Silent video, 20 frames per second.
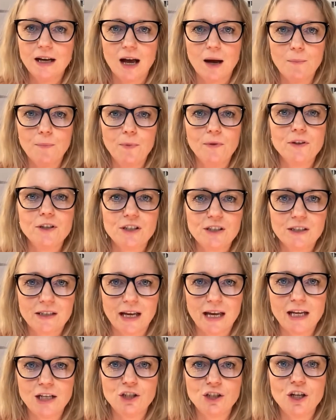up on the
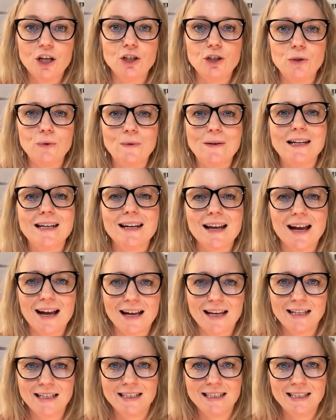stage and do
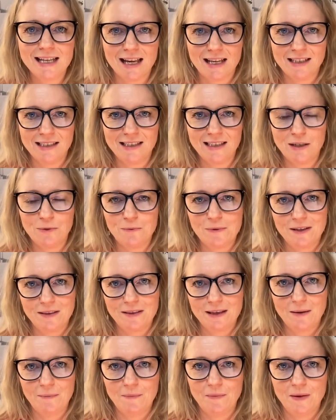line dancing with
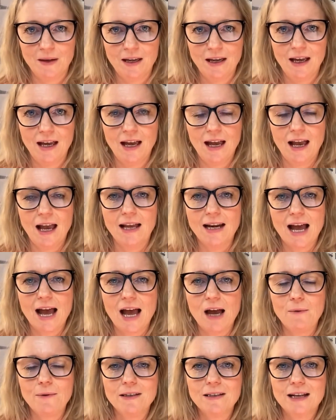them. And
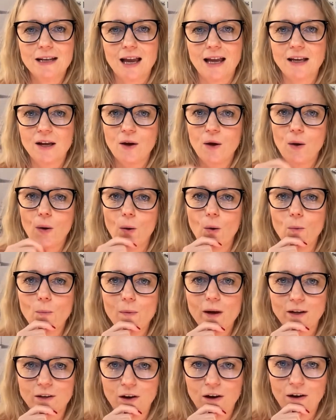I was like, oh
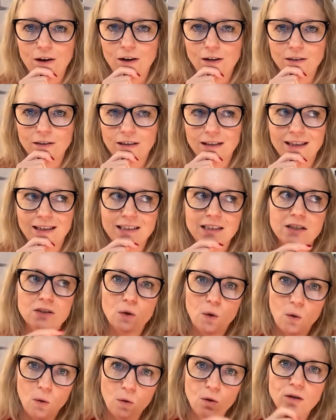my God, this is
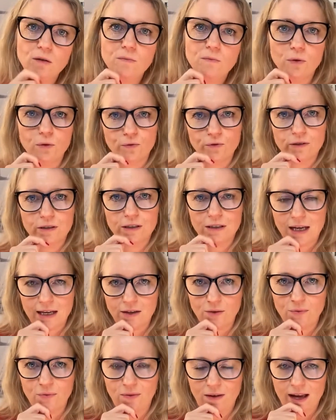almost
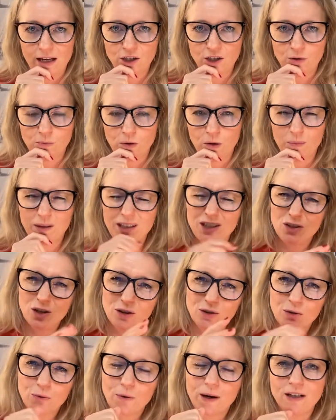like a flash mob. It's
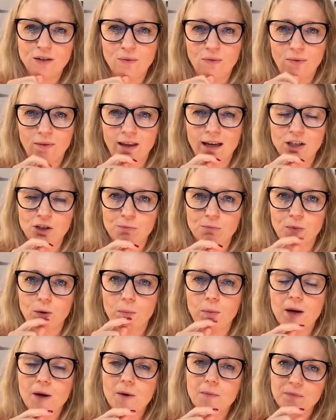not quite a flash
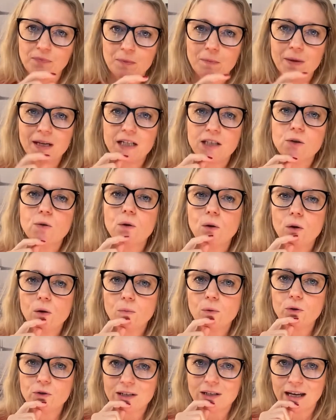mob, but it's
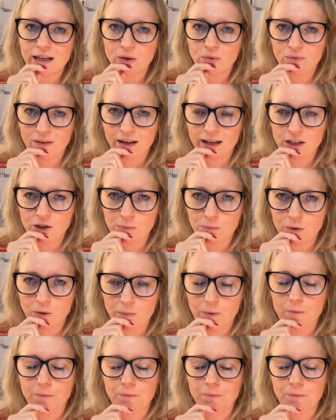almost like a flash mob.